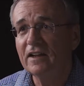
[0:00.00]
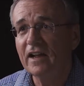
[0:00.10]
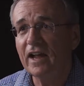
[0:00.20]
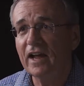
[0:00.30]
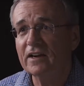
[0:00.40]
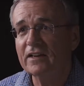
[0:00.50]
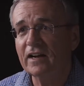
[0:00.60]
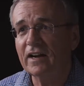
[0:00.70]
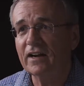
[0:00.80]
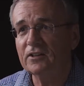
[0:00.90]
and
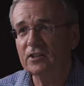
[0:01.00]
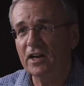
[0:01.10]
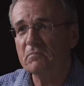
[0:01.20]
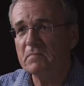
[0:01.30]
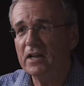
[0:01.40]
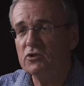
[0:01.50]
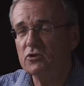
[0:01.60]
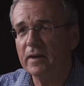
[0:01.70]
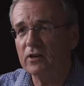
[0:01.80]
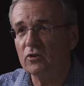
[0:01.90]
young men,
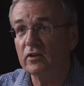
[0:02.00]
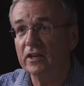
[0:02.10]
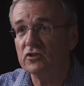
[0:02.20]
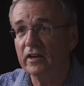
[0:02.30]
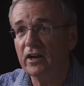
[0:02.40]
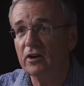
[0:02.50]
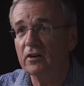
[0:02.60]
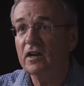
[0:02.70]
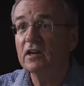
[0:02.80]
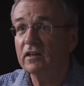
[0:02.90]
you better go get your
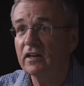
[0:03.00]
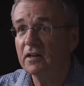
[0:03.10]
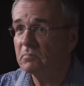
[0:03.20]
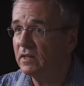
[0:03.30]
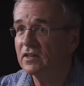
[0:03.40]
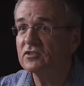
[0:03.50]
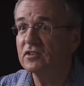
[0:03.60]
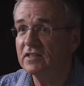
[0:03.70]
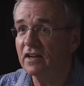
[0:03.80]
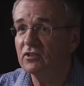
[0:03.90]
hair cut because
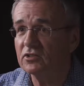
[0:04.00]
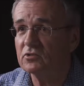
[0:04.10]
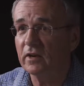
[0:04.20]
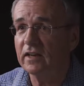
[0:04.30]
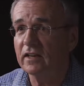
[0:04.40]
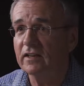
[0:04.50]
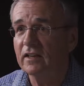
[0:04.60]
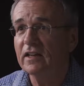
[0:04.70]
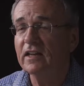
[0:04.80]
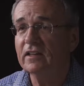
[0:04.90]
the devil is
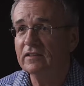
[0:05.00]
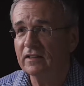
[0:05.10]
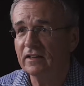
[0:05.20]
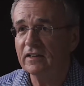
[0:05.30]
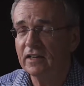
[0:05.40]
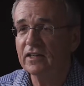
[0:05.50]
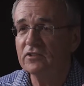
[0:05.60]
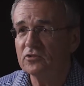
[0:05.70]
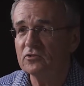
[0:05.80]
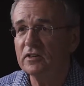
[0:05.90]
waiting in
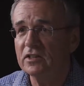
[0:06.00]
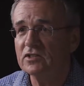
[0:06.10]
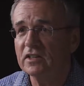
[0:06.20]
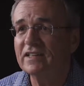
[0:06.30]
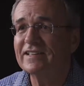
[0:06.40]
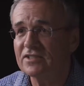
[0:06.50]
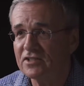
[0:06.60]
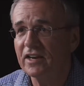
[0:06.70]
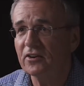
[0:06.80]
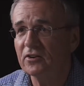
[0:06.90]
the trees to
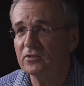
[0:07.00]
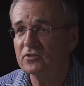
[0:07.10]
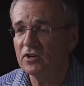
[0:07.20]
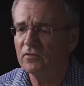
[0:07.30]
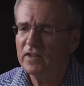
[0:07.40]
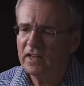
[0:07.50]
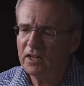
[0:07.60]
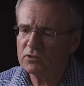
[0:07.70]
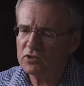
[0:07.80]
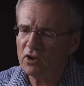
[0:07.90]
ensnare you. So
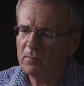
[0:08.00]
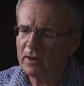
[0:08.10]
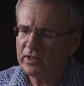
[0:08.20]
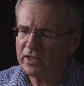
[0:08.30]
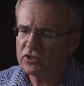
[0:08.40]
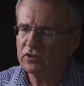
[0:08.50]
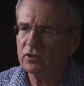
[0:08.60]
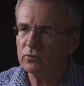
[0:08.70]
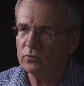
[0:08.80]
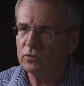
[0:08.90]
it was all about
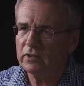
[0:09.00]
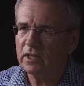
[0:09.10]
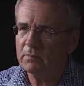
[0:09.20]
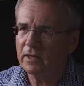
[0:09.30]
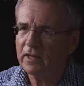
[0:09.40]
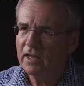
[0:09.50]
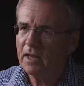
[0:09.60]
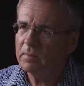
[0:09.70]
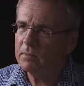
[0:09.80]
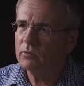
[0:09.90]
external rule keeping,
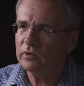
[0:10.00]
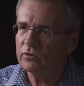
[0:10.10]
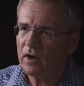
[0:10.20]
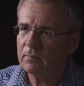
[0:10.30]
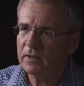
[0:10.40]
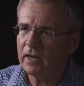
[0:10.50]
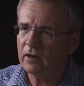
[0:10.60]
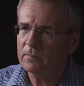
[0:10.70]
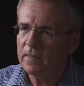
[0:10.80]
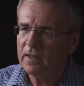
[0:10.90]
and people were dropping out.